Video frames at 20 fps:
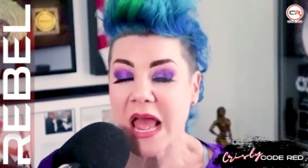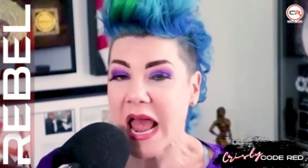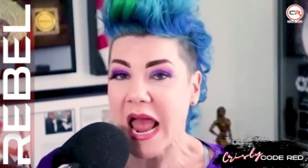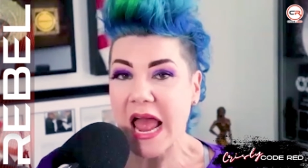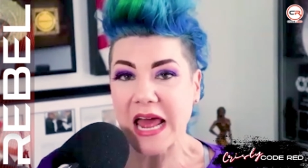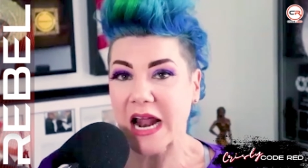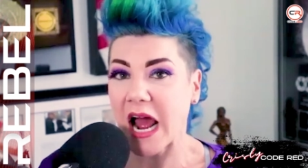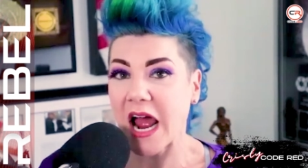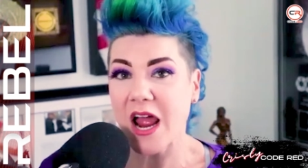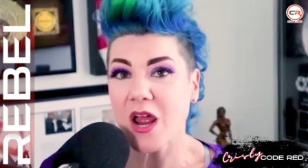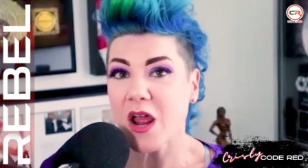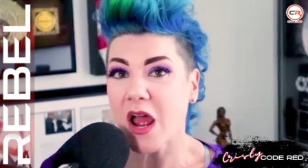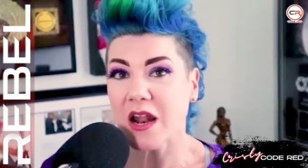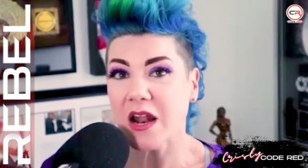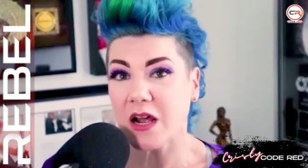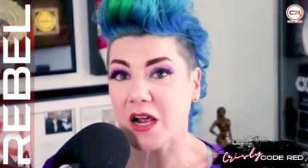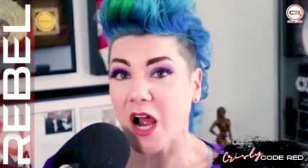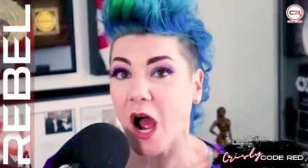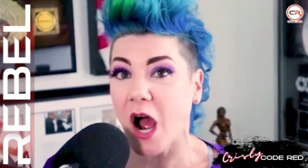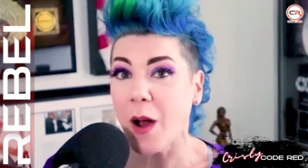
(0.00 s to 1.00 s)
And I and
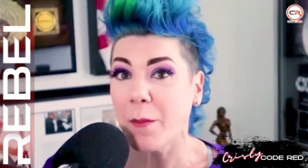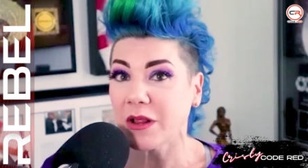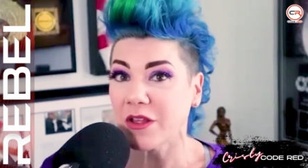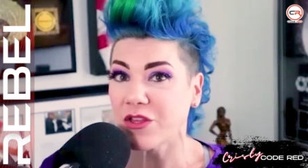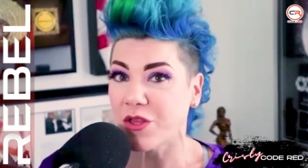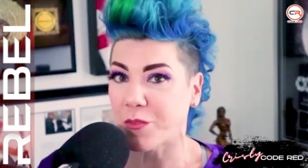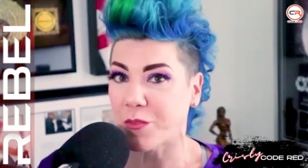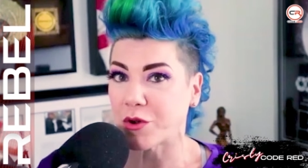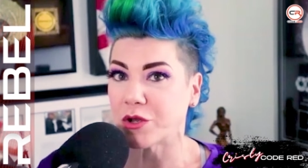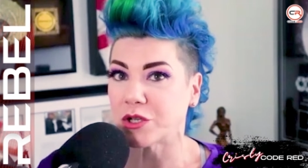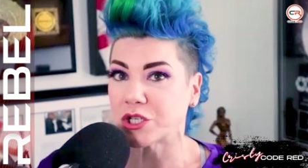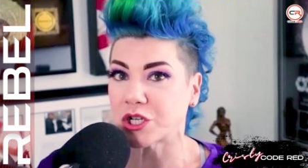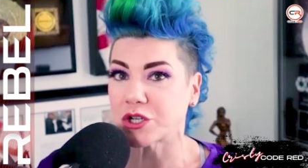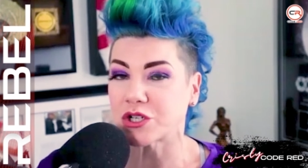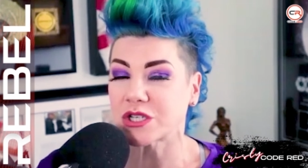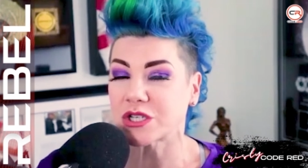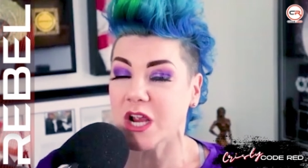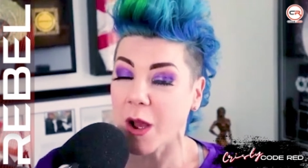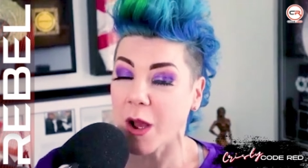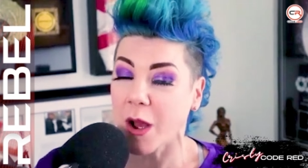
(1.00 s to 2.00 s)
a couple of the
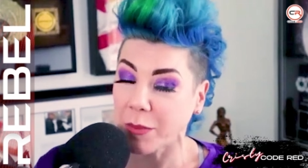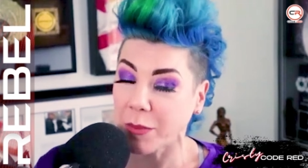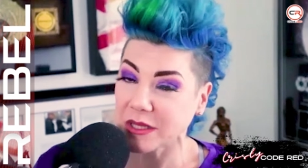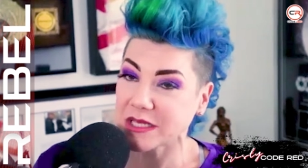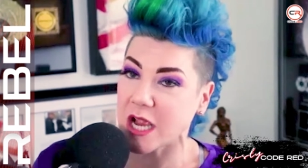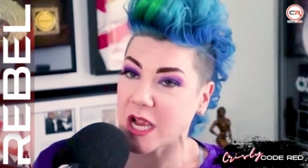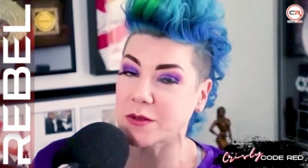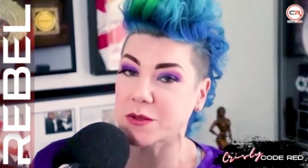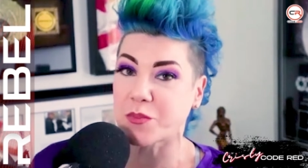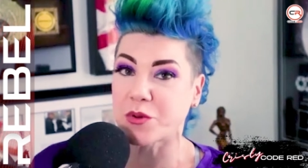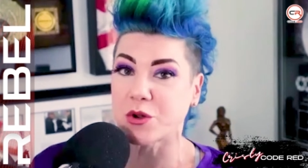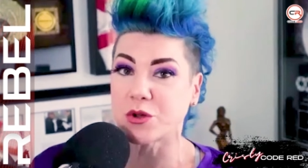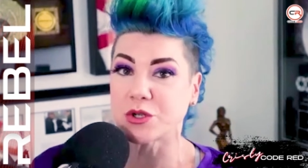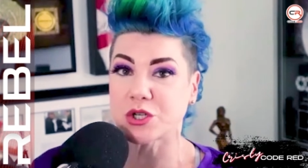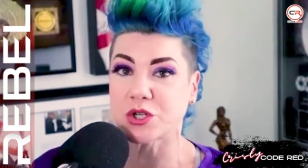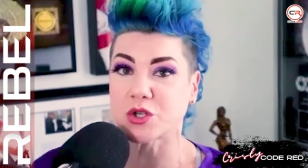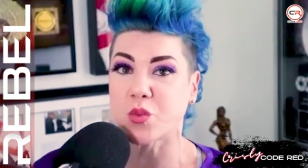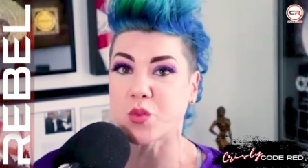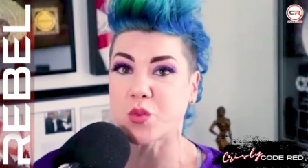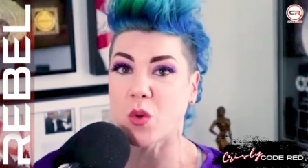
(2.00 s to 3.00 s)
producers, a couple of times
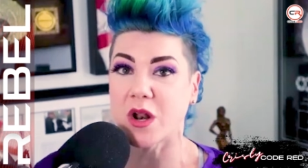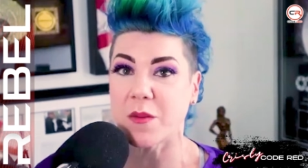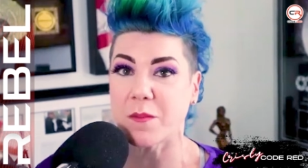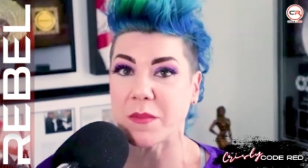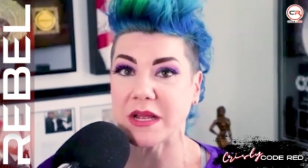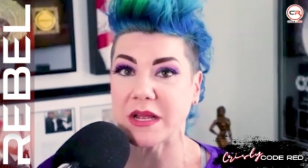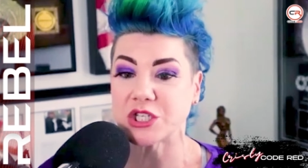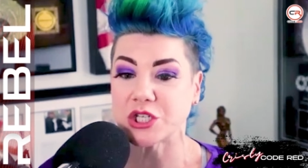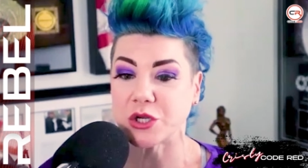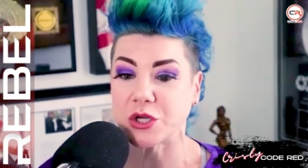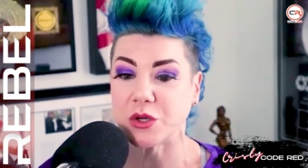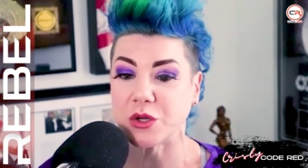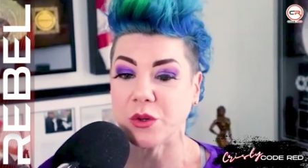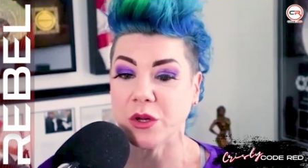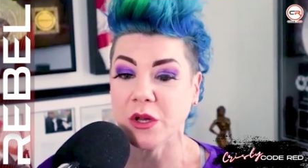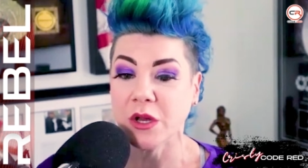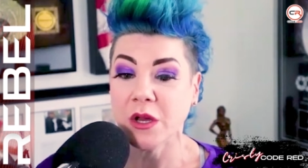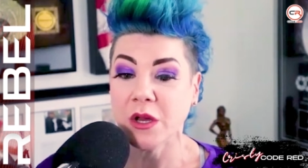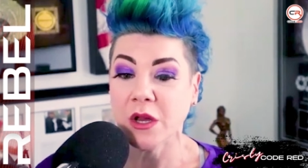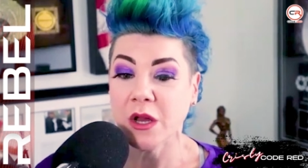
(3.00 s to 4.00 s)
producers wanted me to
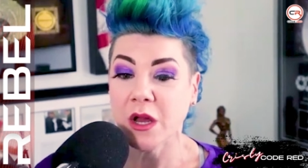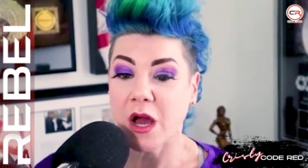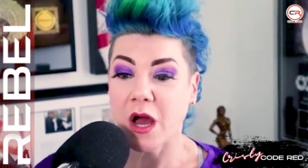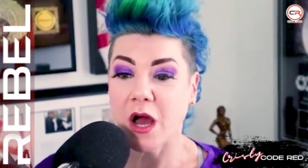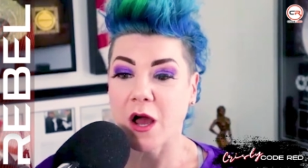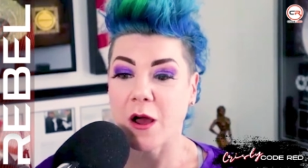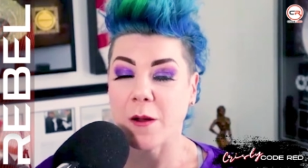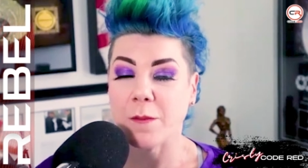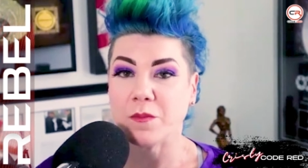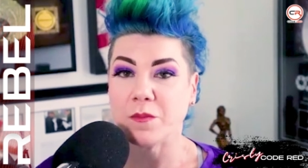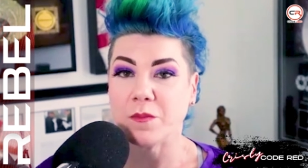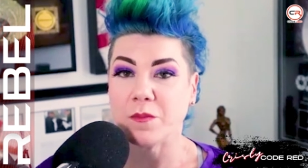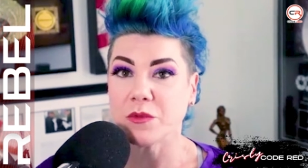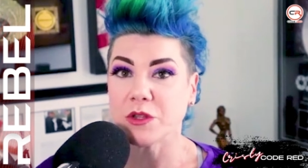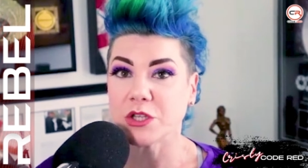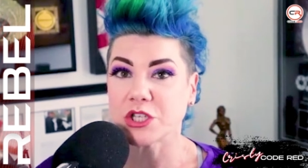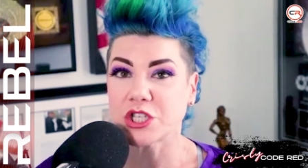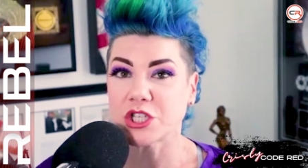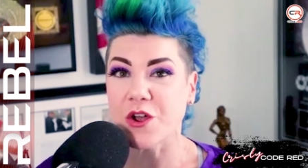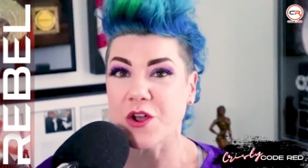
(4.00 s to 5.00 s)
um
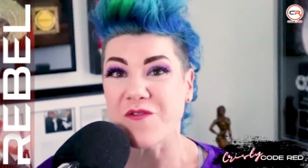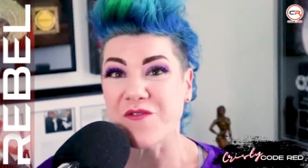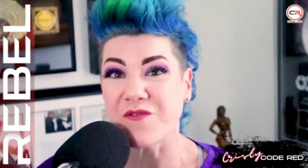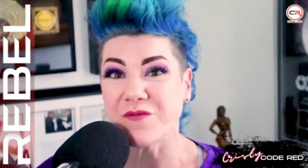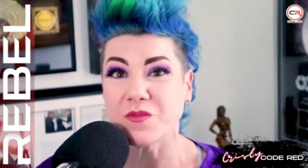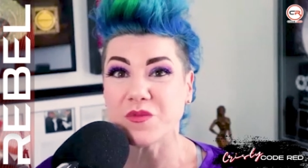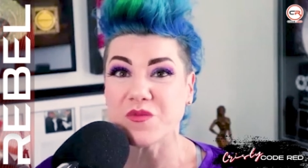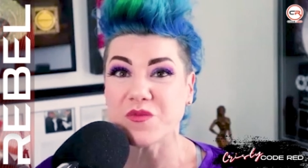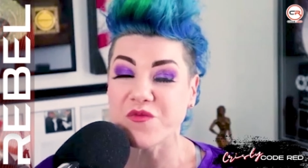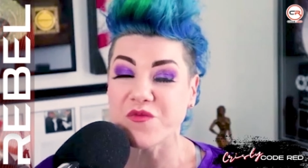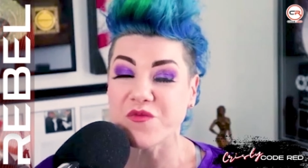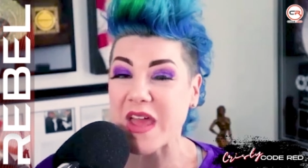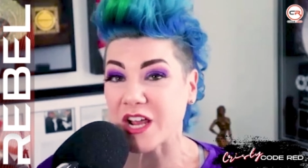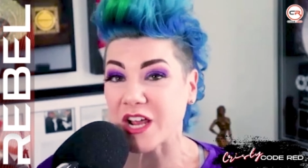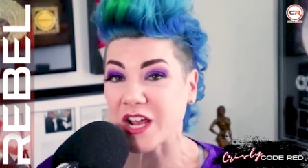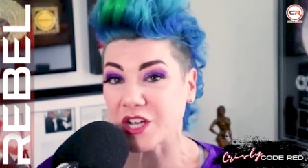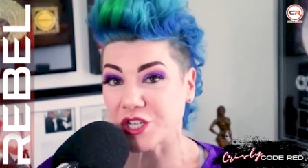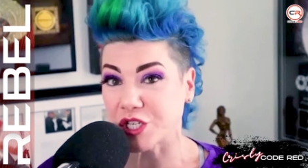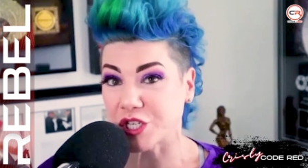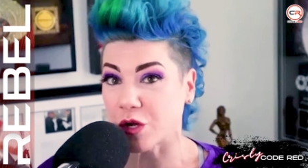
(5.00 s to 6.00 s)
to fake
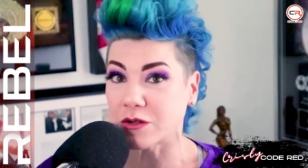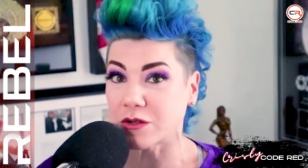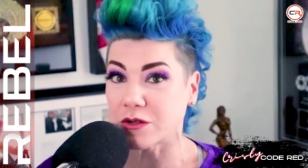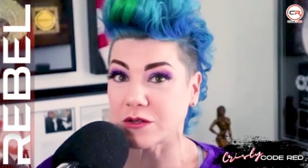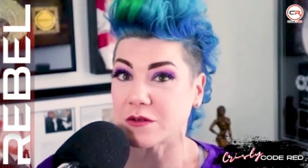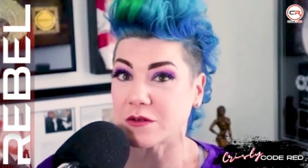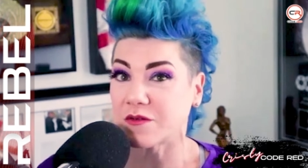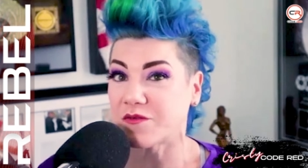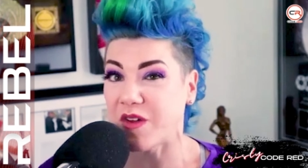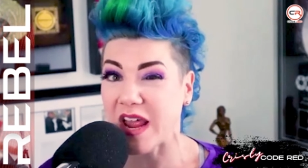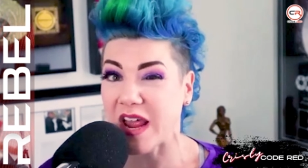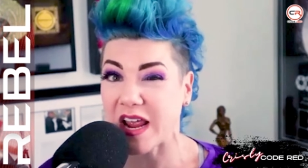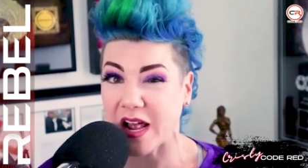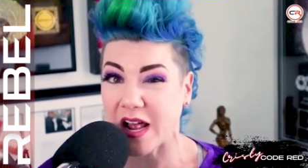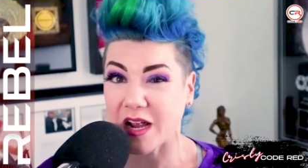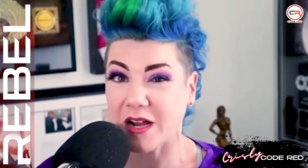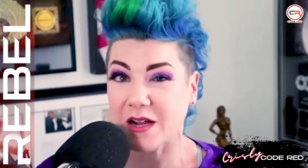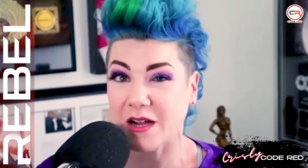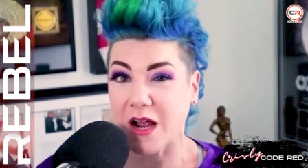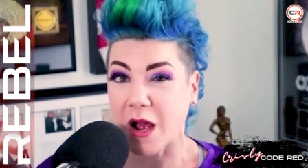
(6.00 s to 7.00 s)
a certain fake
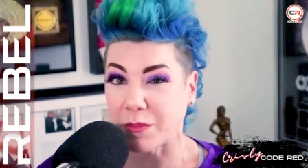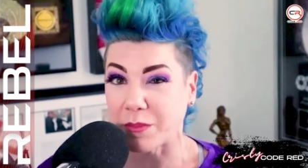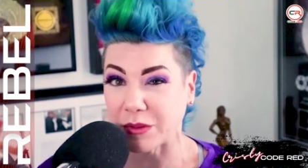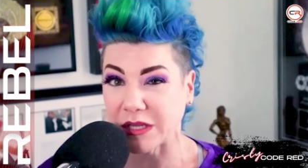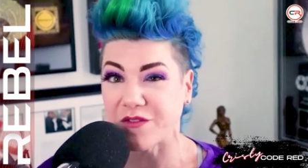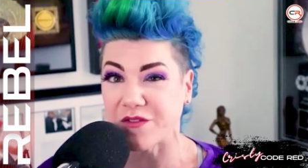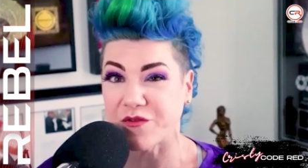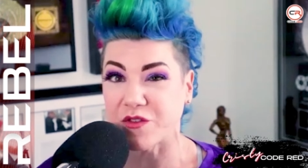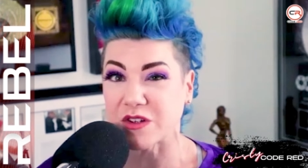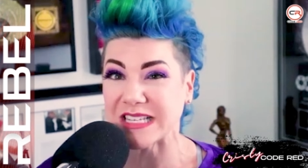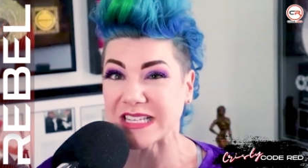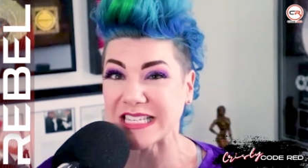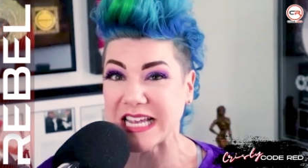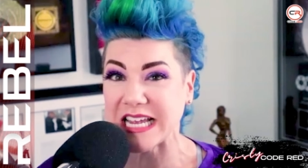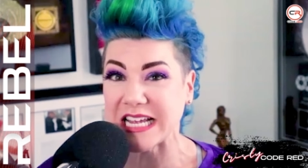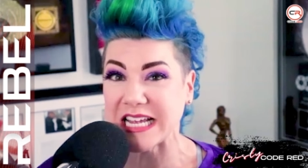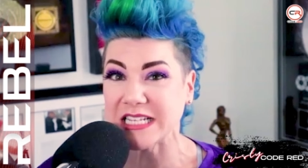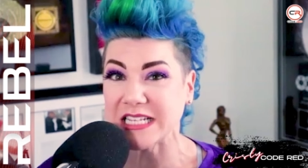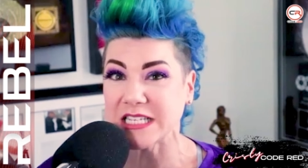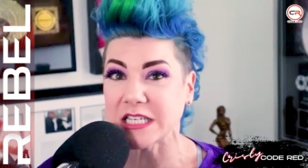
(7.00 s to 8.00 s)
a couple of different
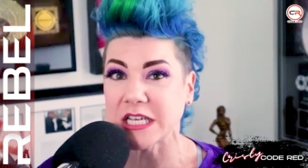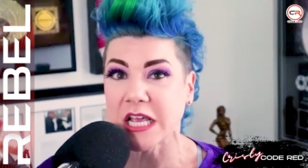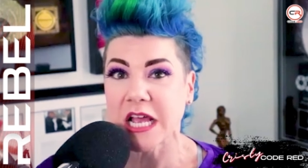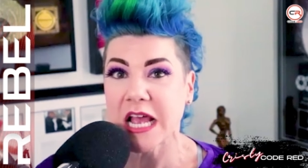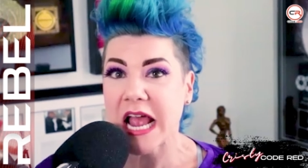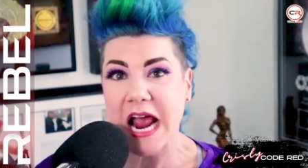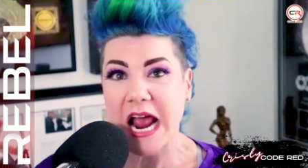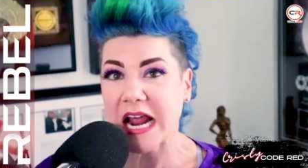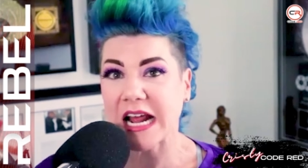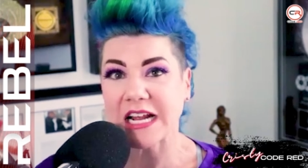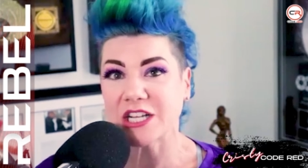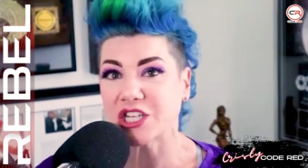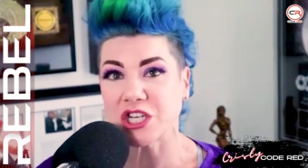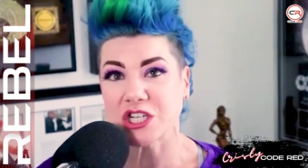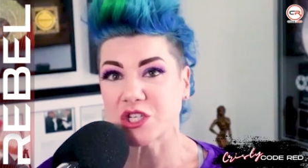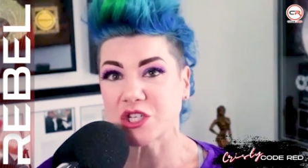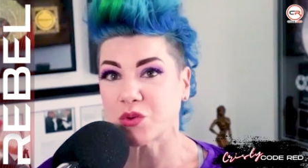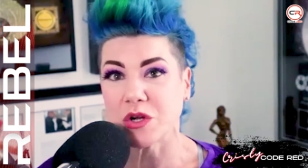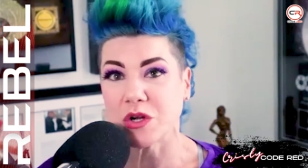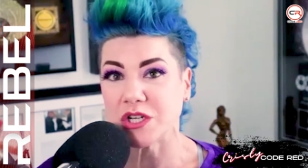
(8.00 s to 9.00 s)
scenes and I
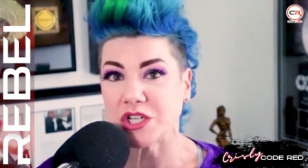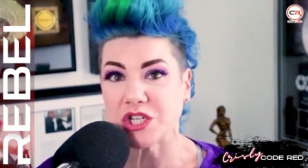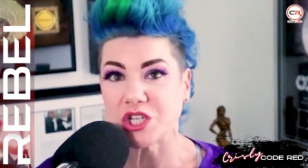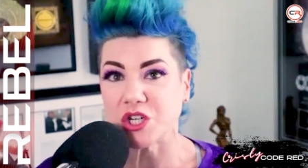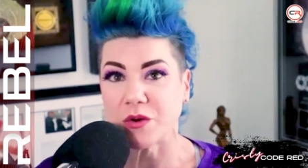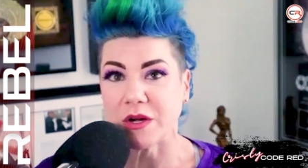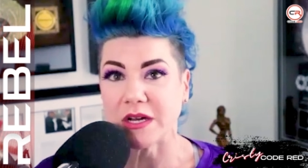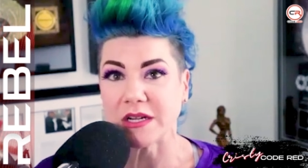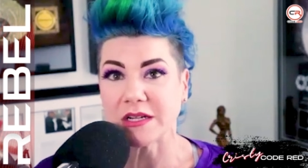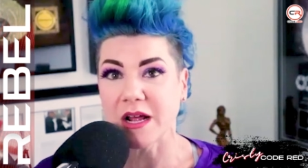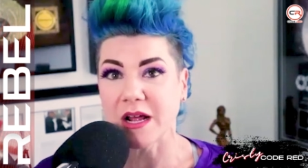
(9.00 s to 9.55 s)
just wouldn't do it.